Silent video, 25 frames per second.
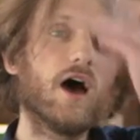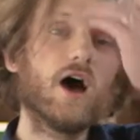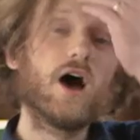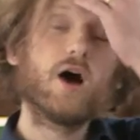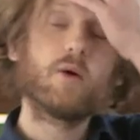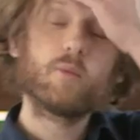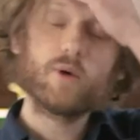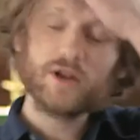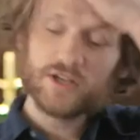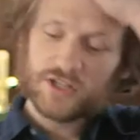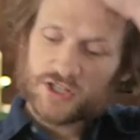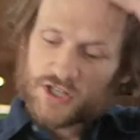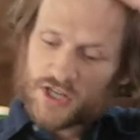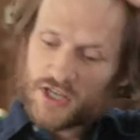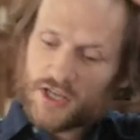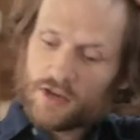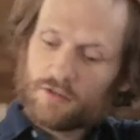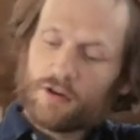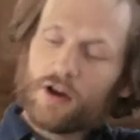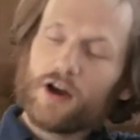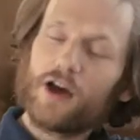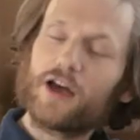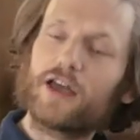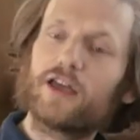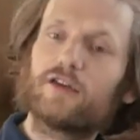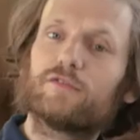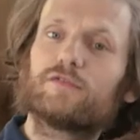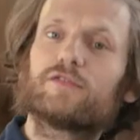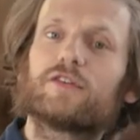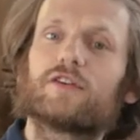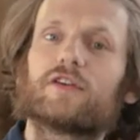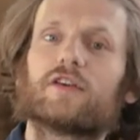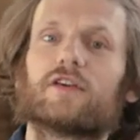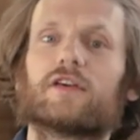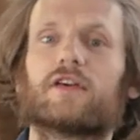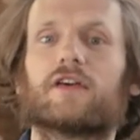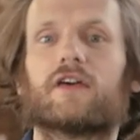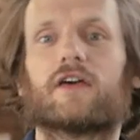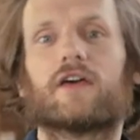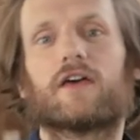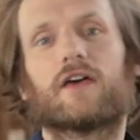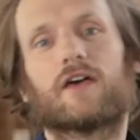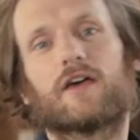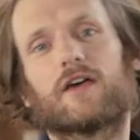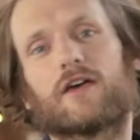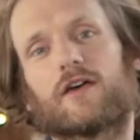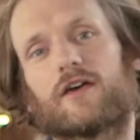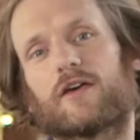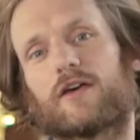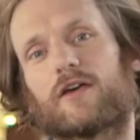And when she arrived,
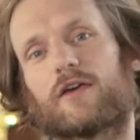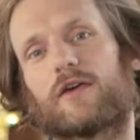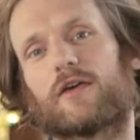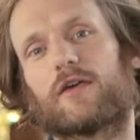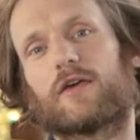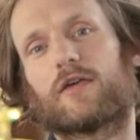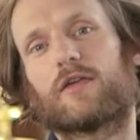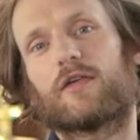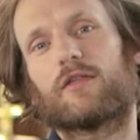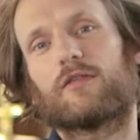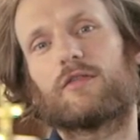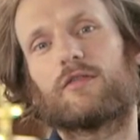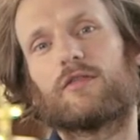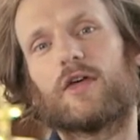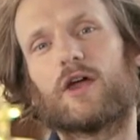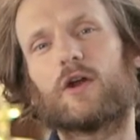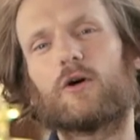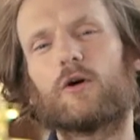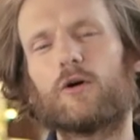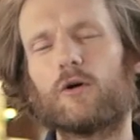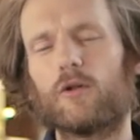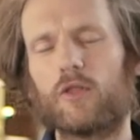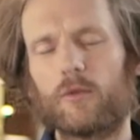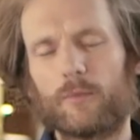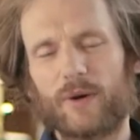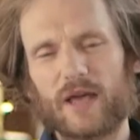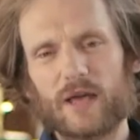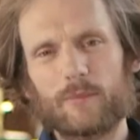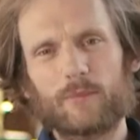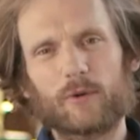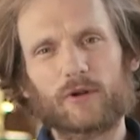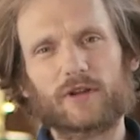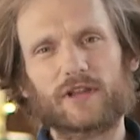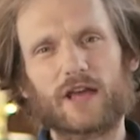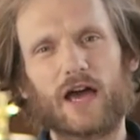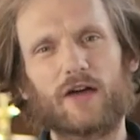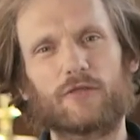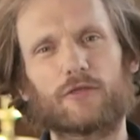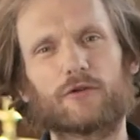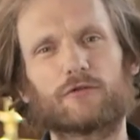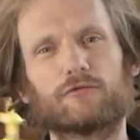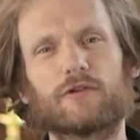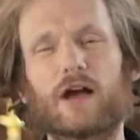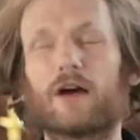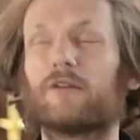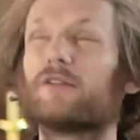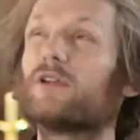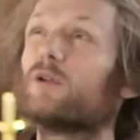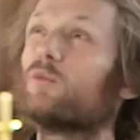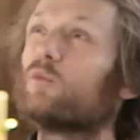then all the people gathered
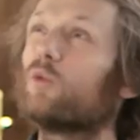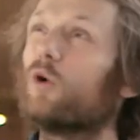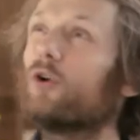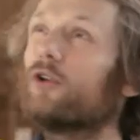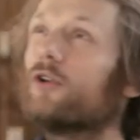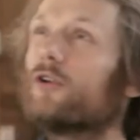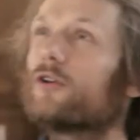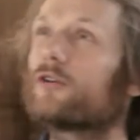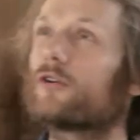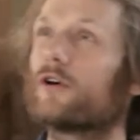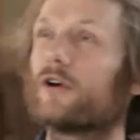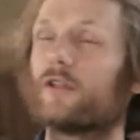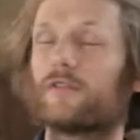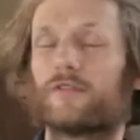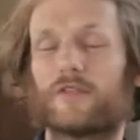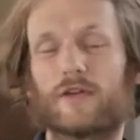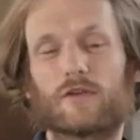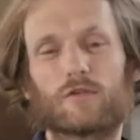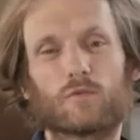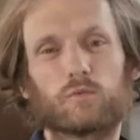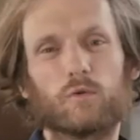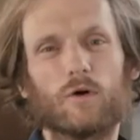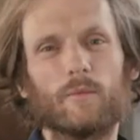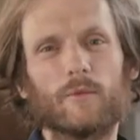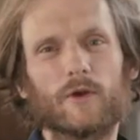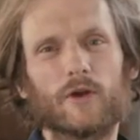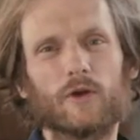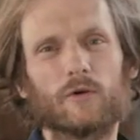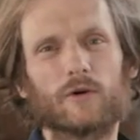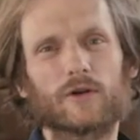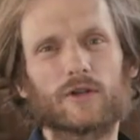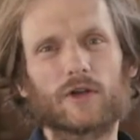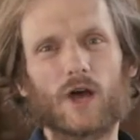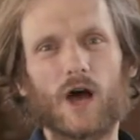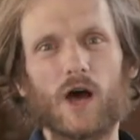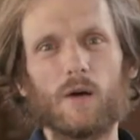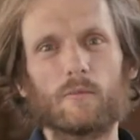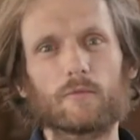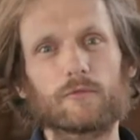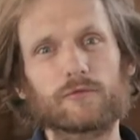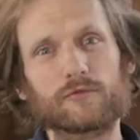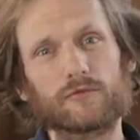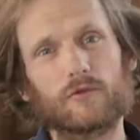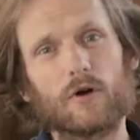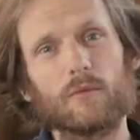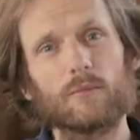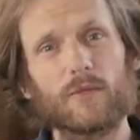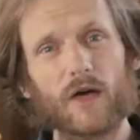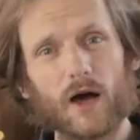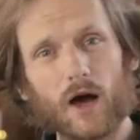round in wonder at this woman who had come
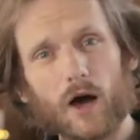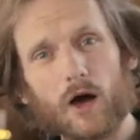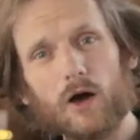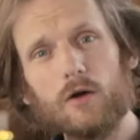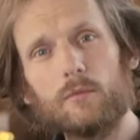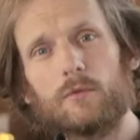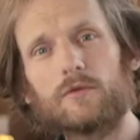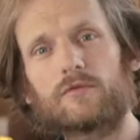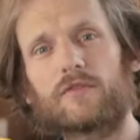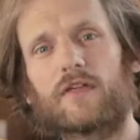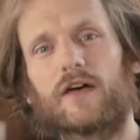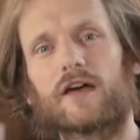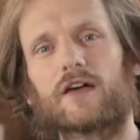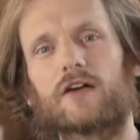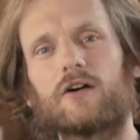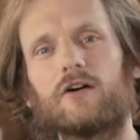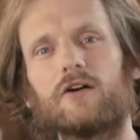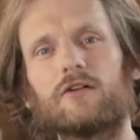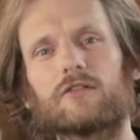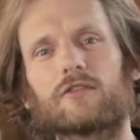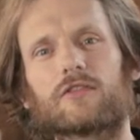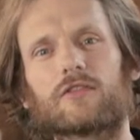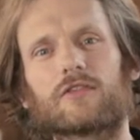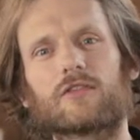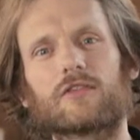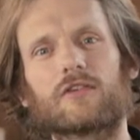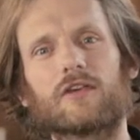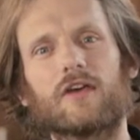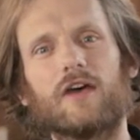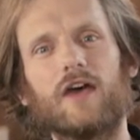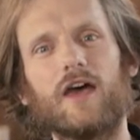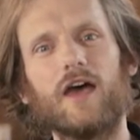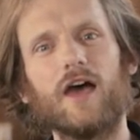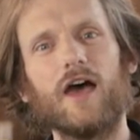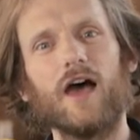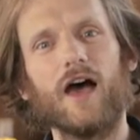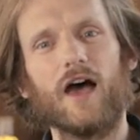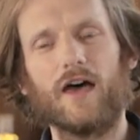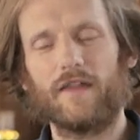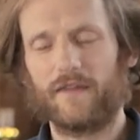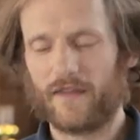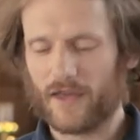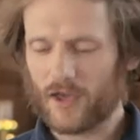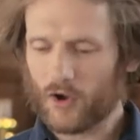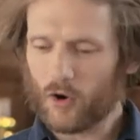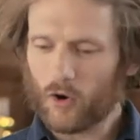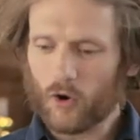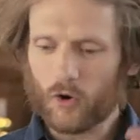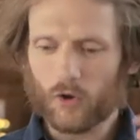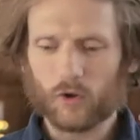from the home of their gods. And
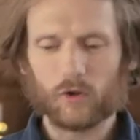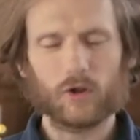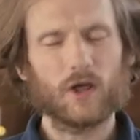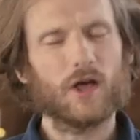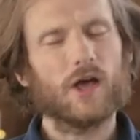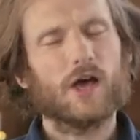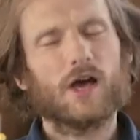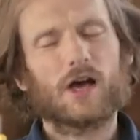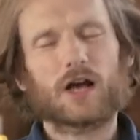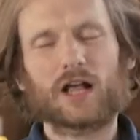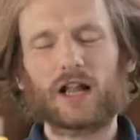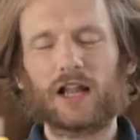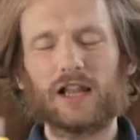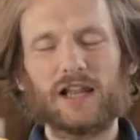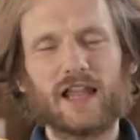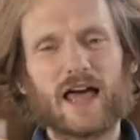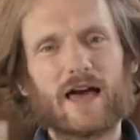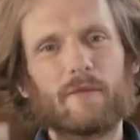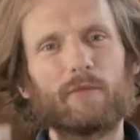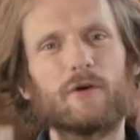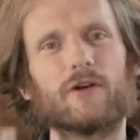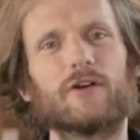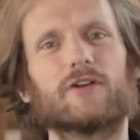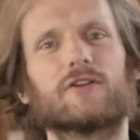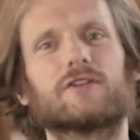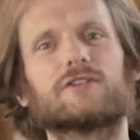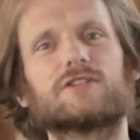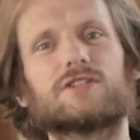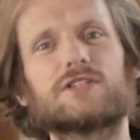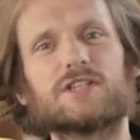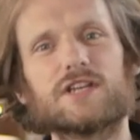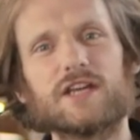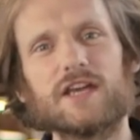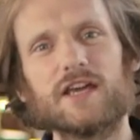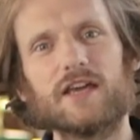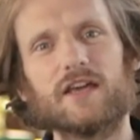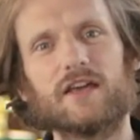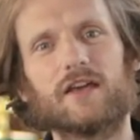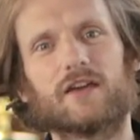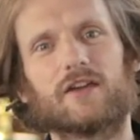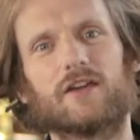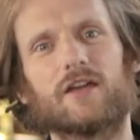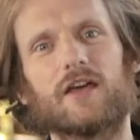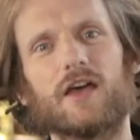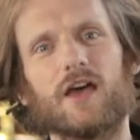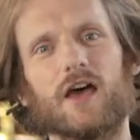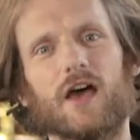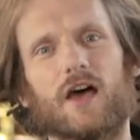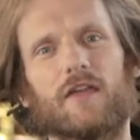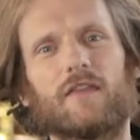they all clamored and cheered.
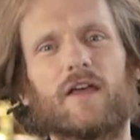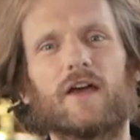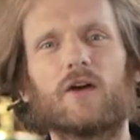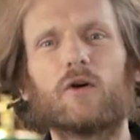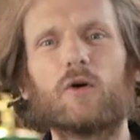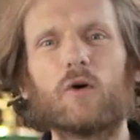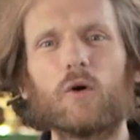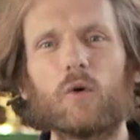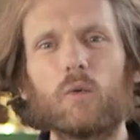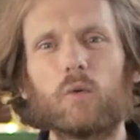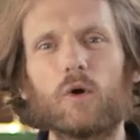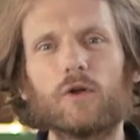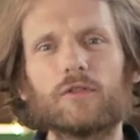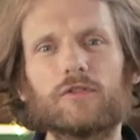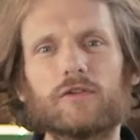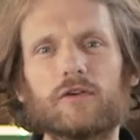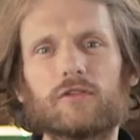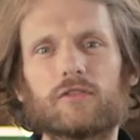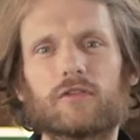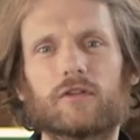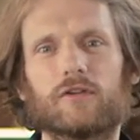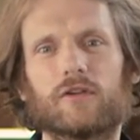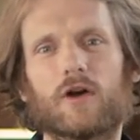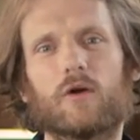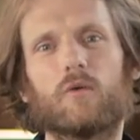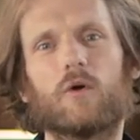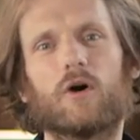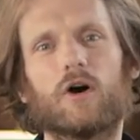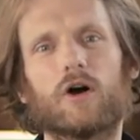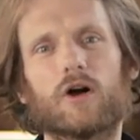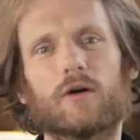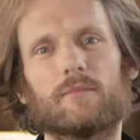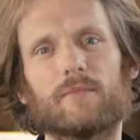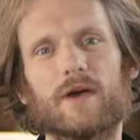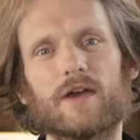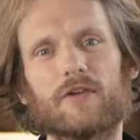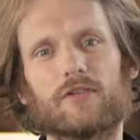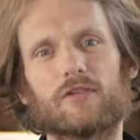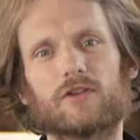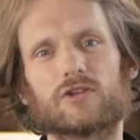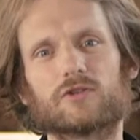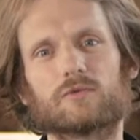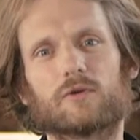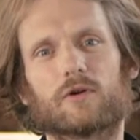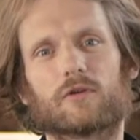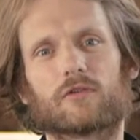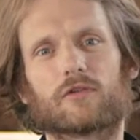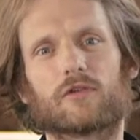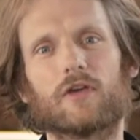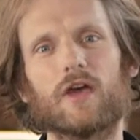And they all wanted to know what her message
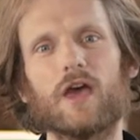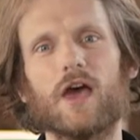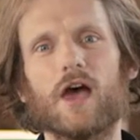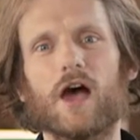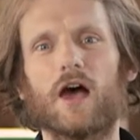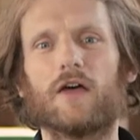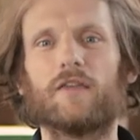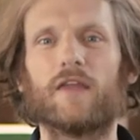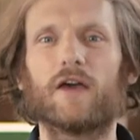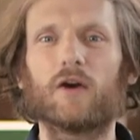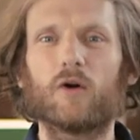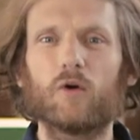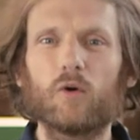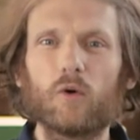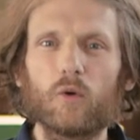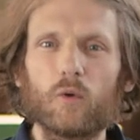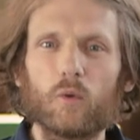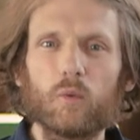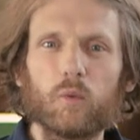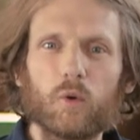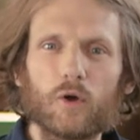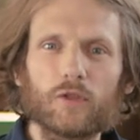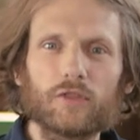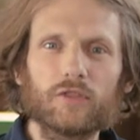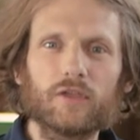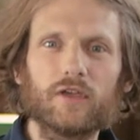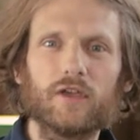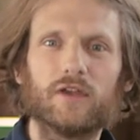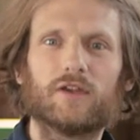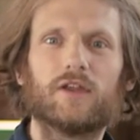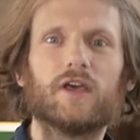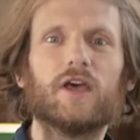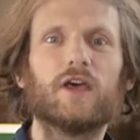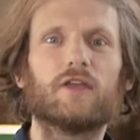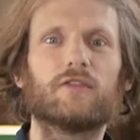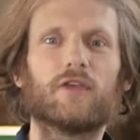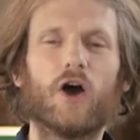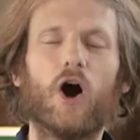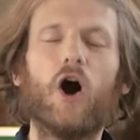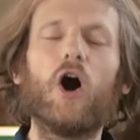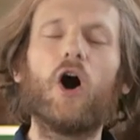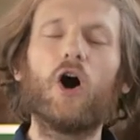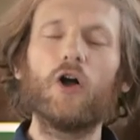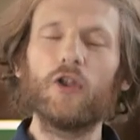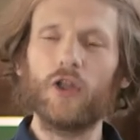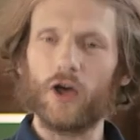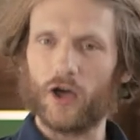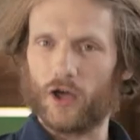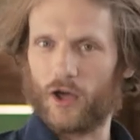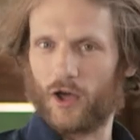was. And they all wanted the
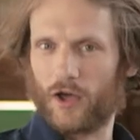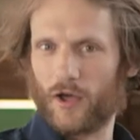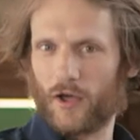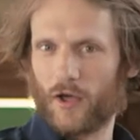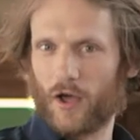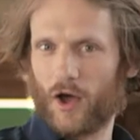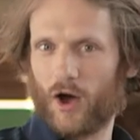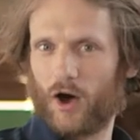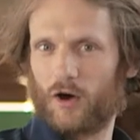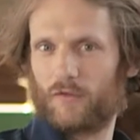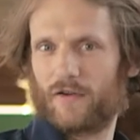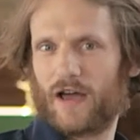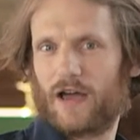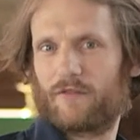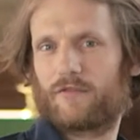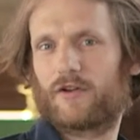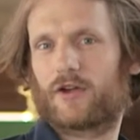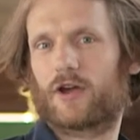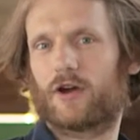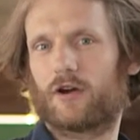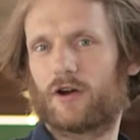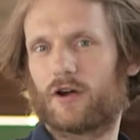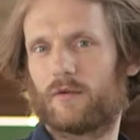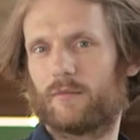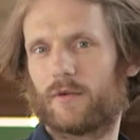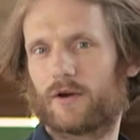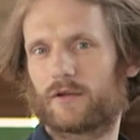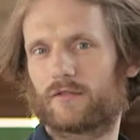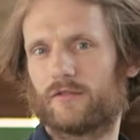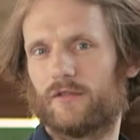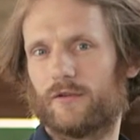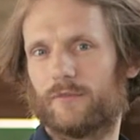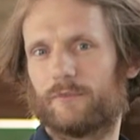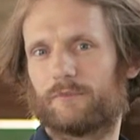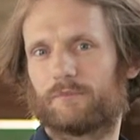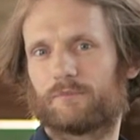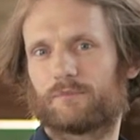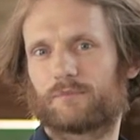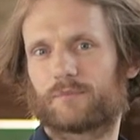honor of having her among them.